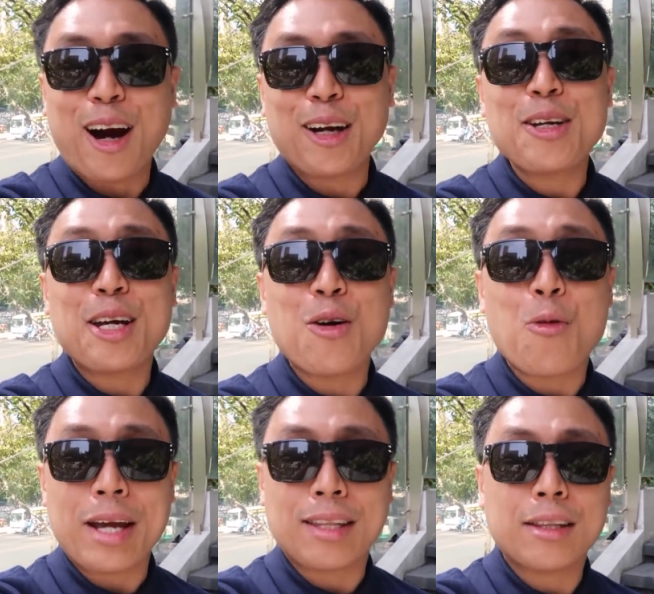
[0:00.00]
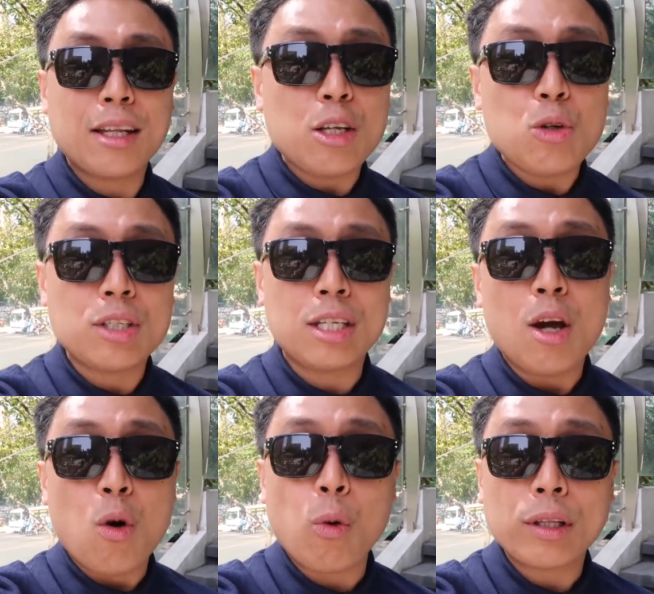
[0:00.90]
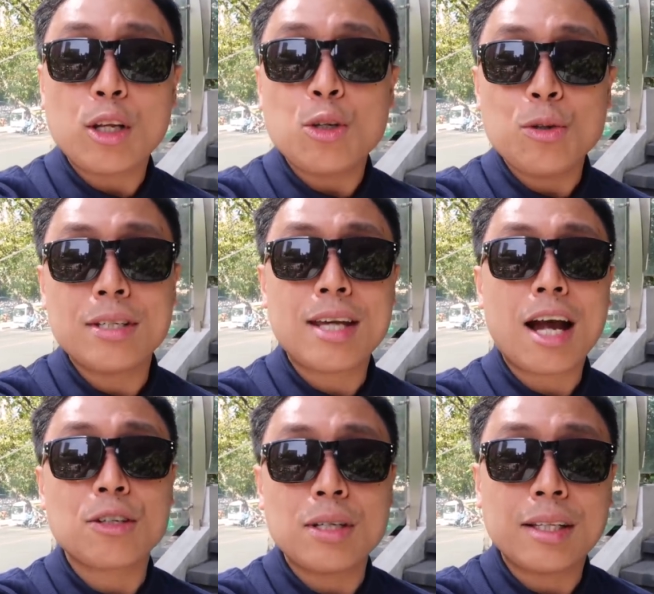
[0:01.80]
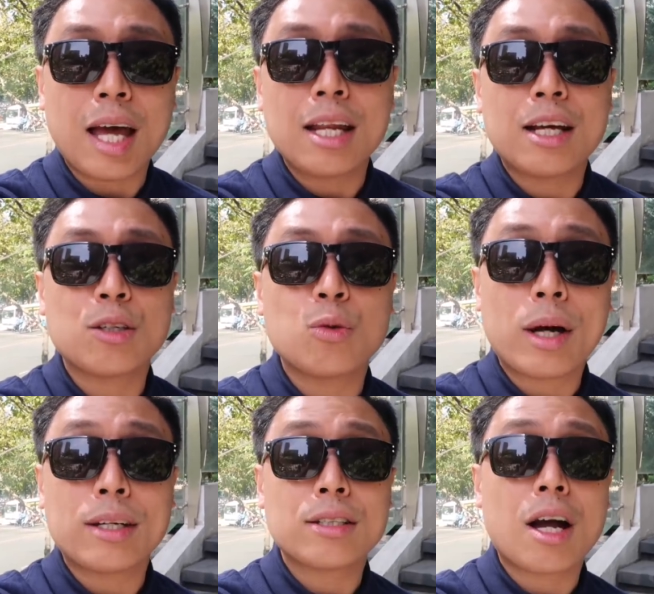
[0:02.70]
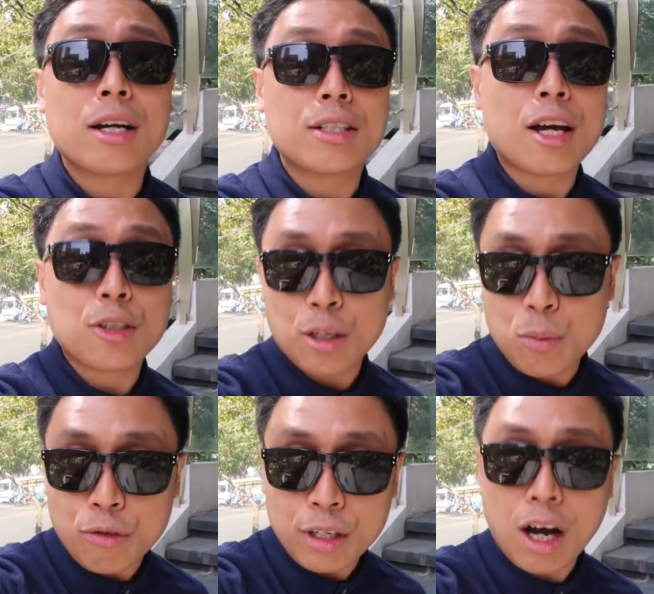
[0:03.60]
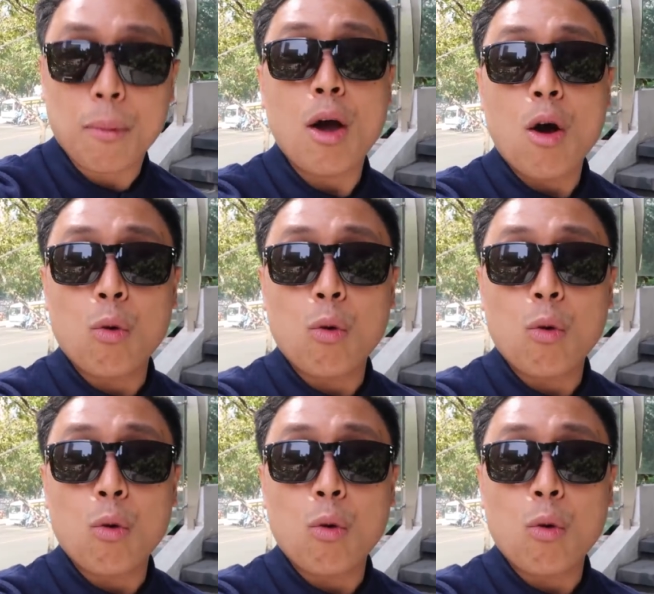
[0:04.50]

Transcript: Are you going to wait until you see what the news is actually telling us and why the stock is actually moving up?